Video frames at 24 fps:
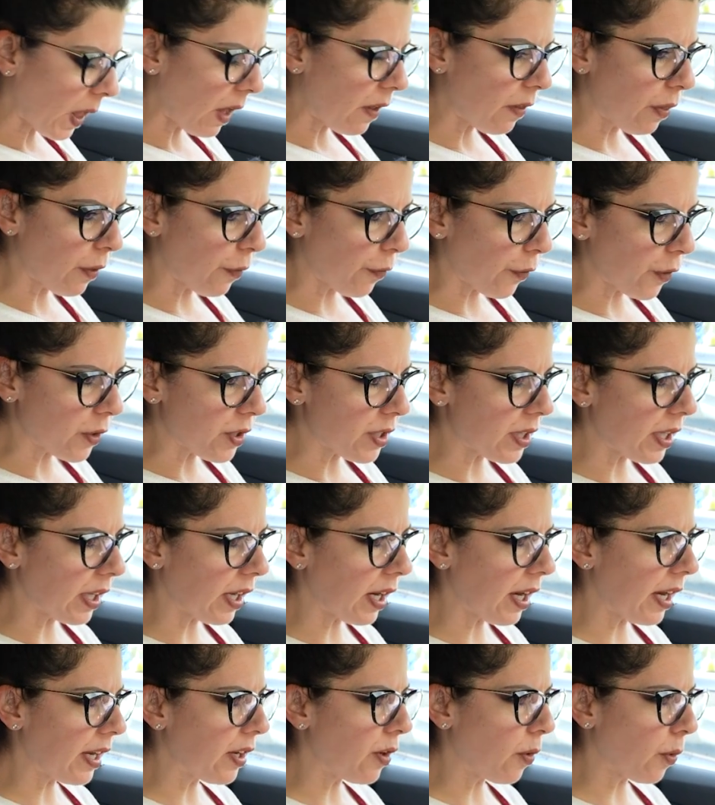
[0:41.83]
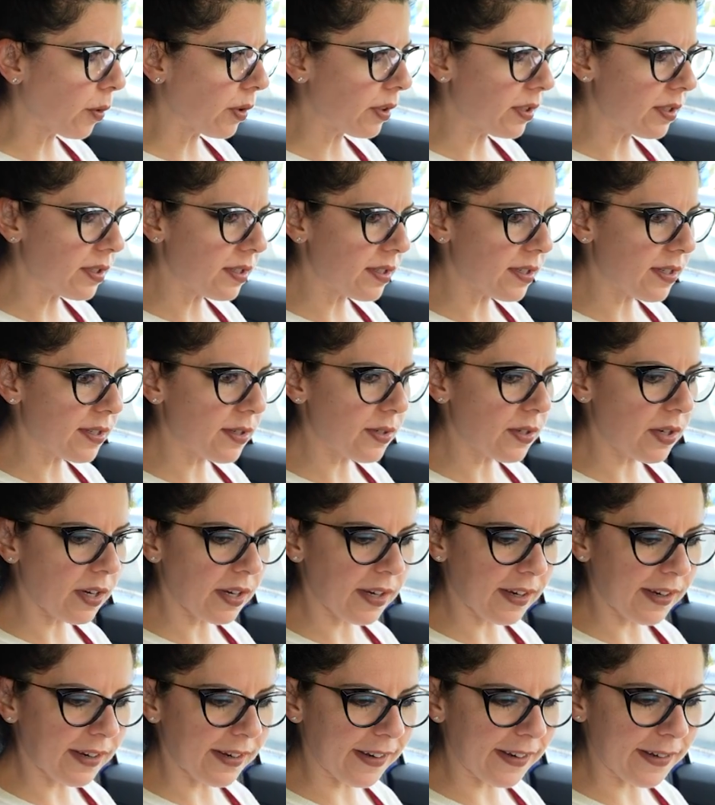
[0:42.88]
The first thing I noticed,
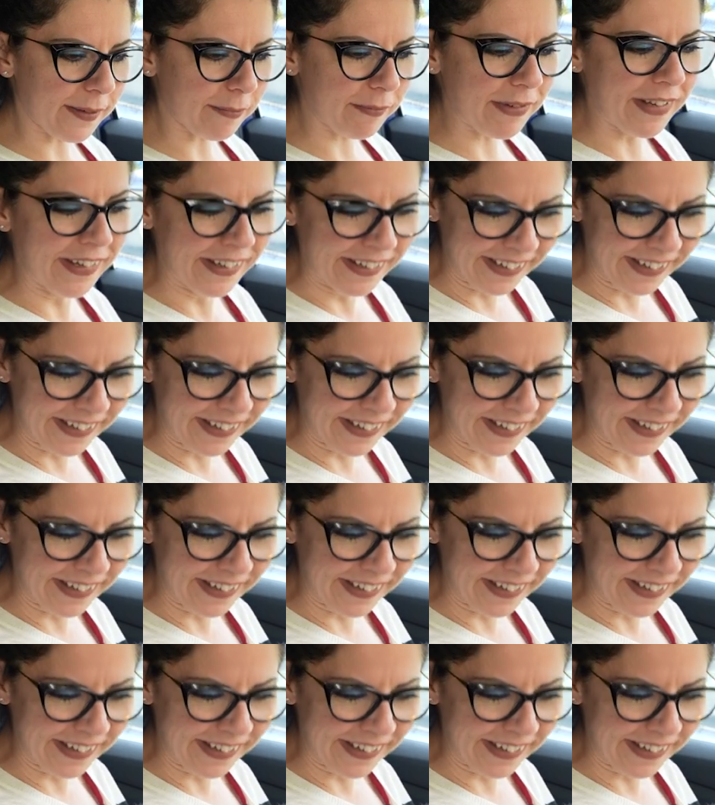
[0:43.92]
I'm